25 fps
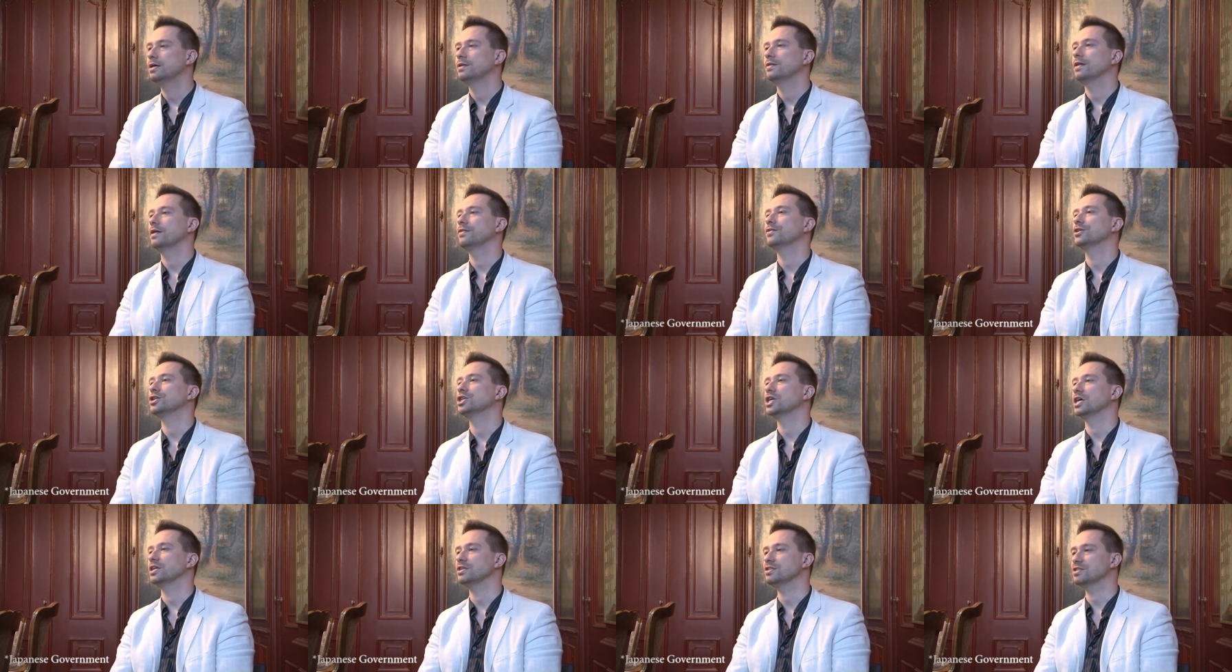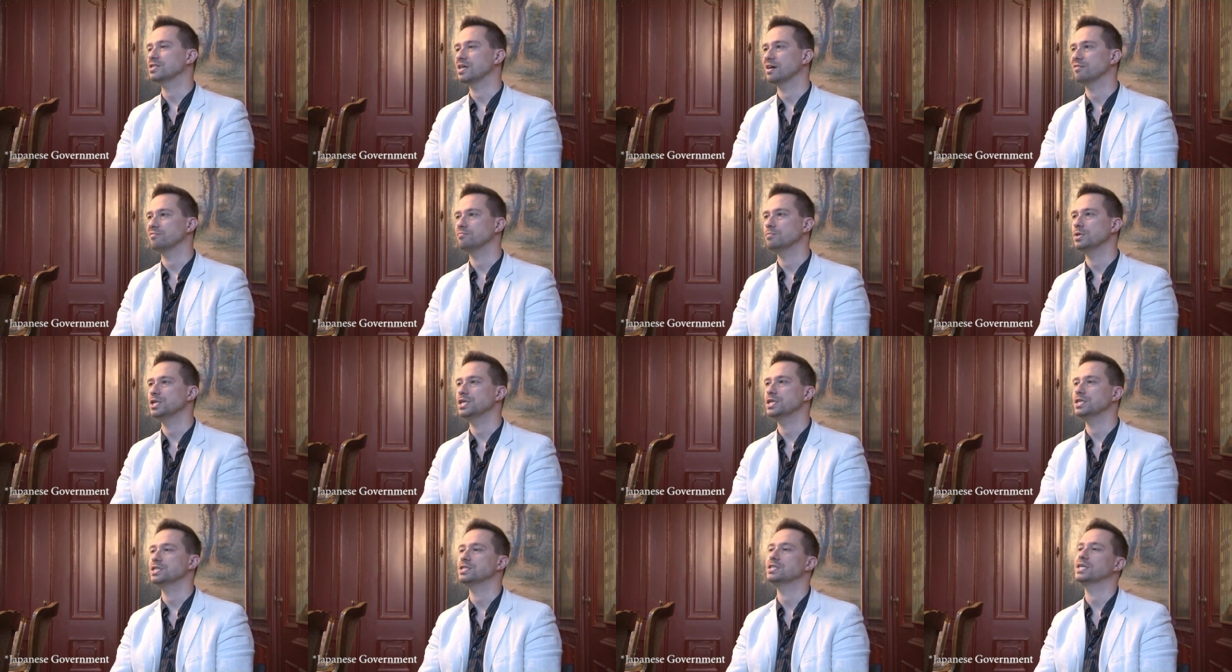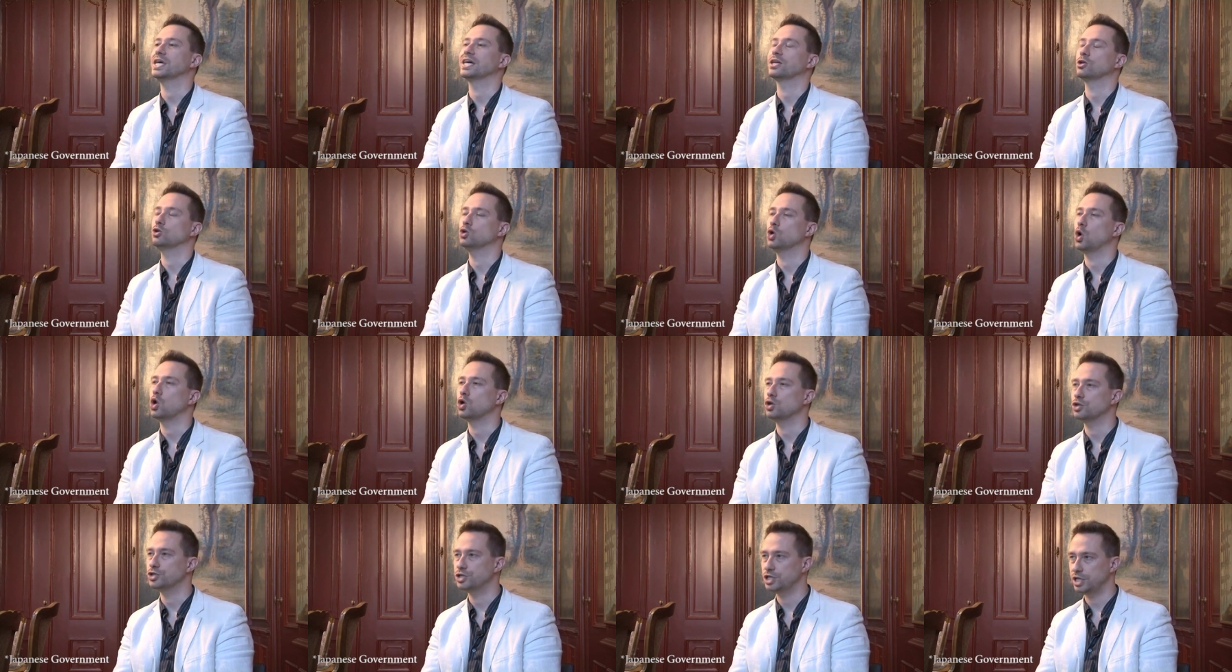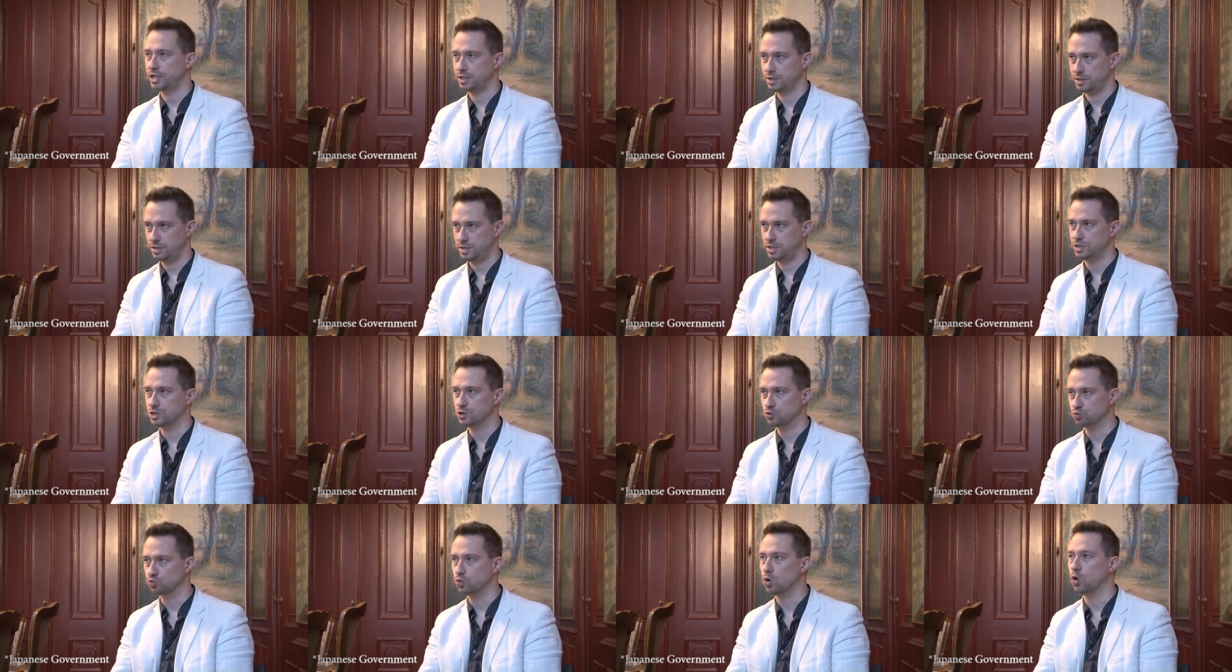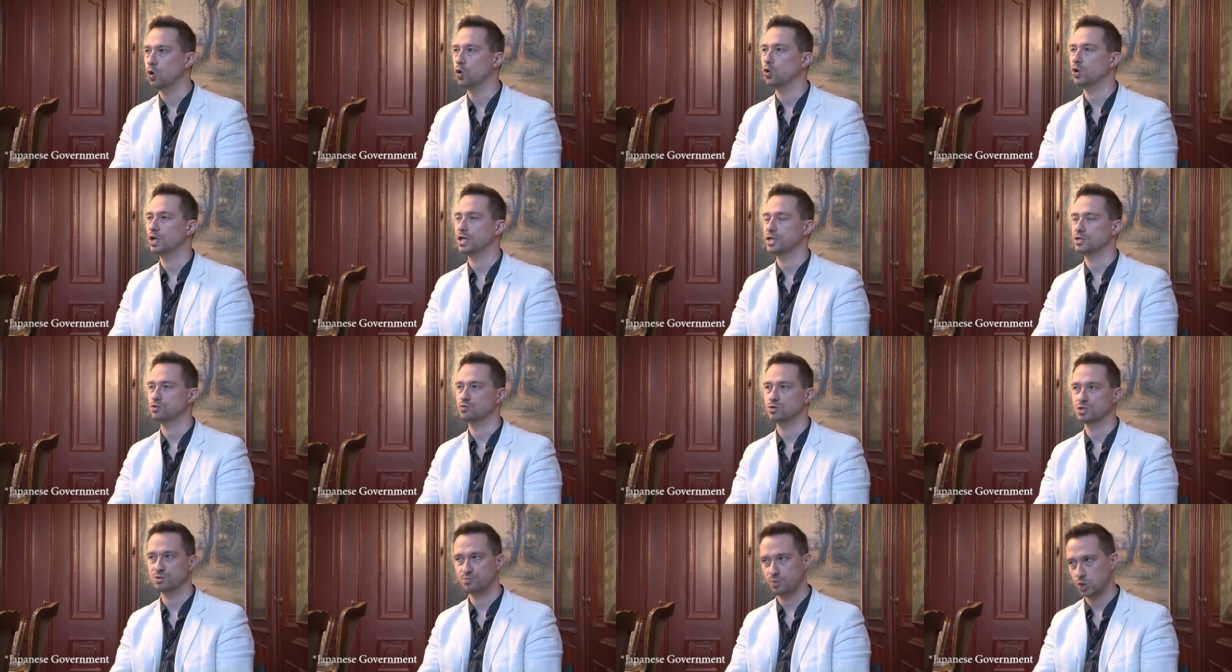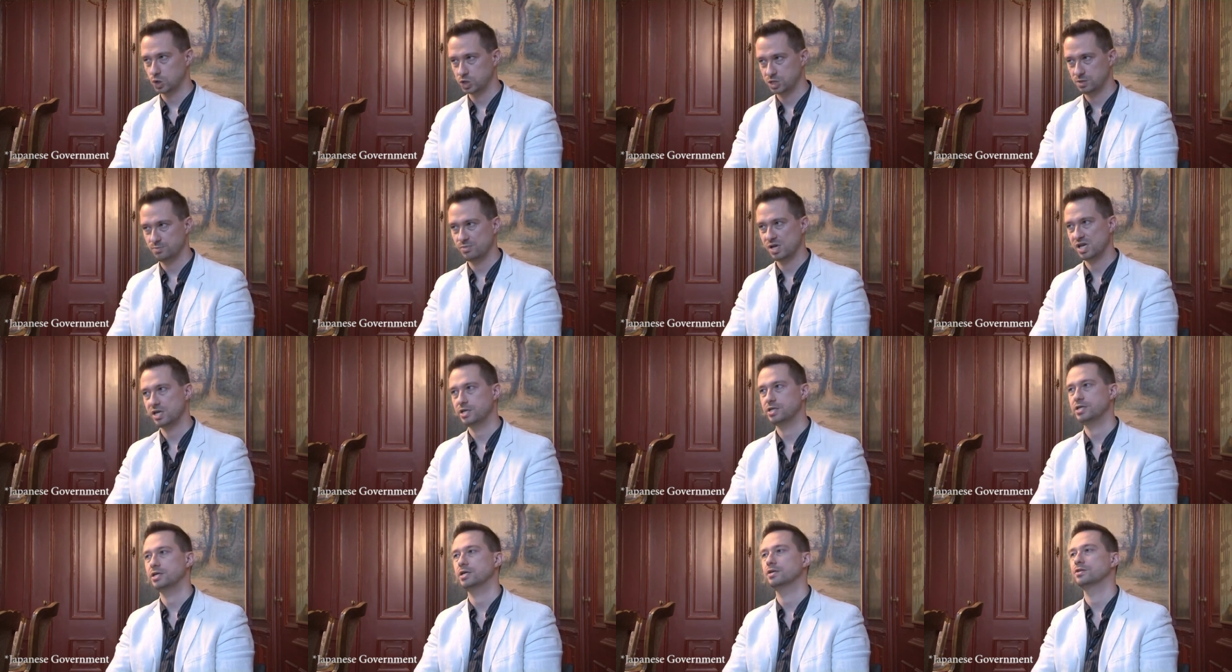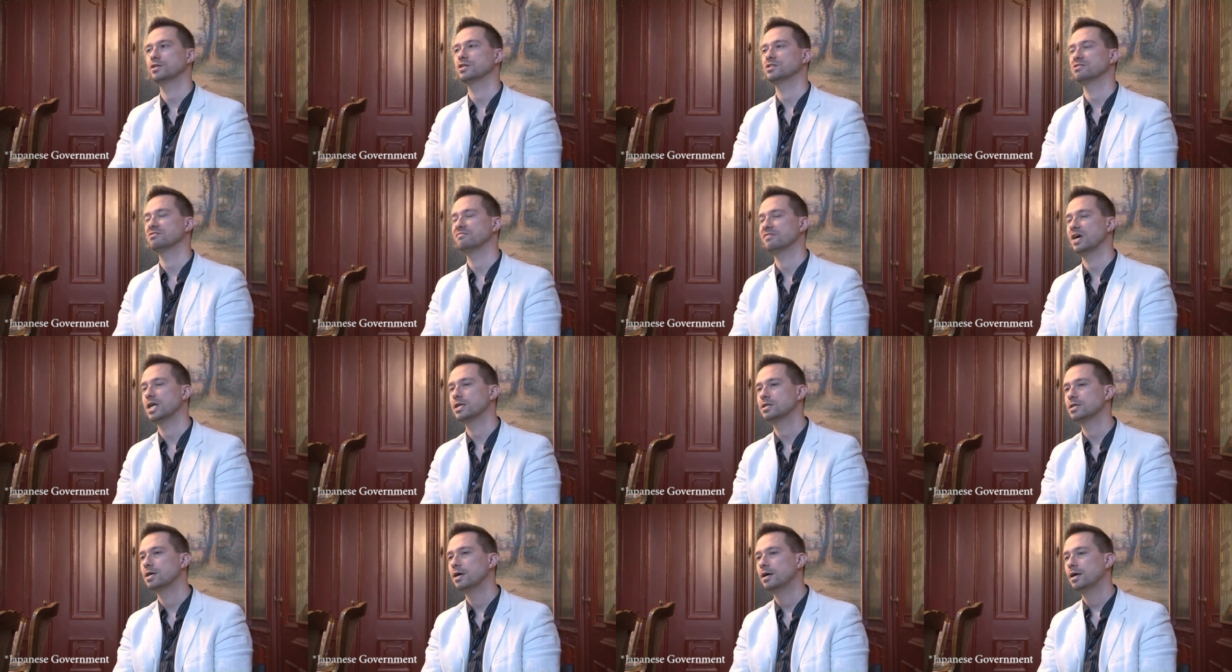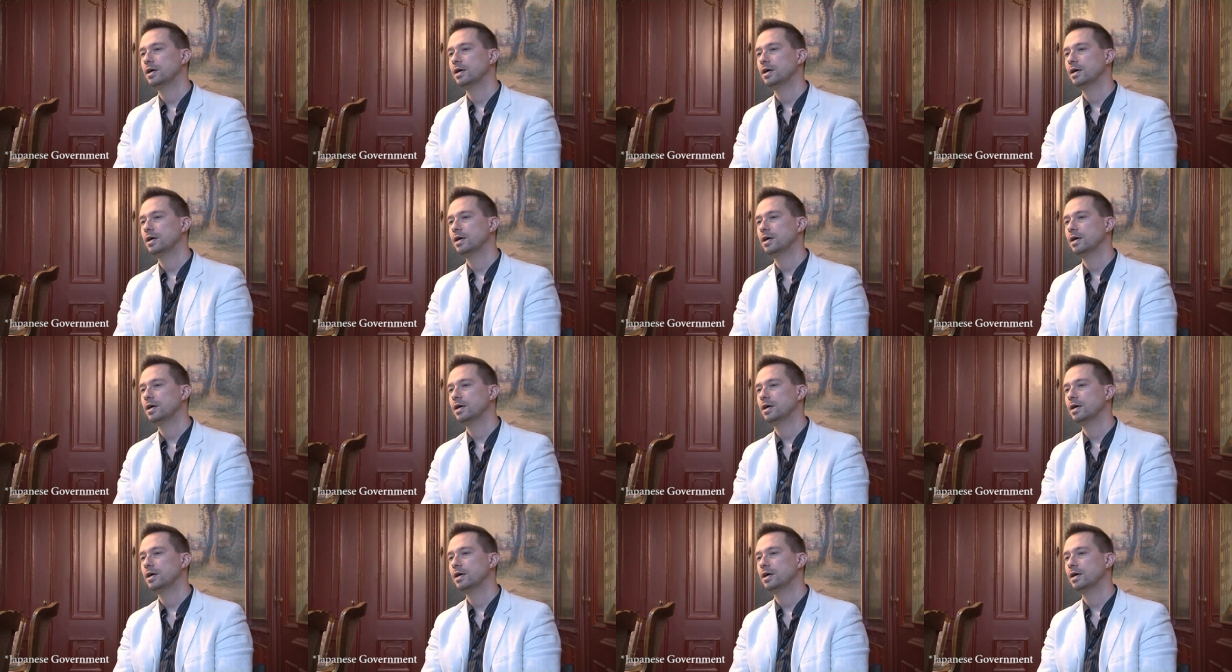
that the Chinese government isn't acknowledging its role and its responsibility in this event.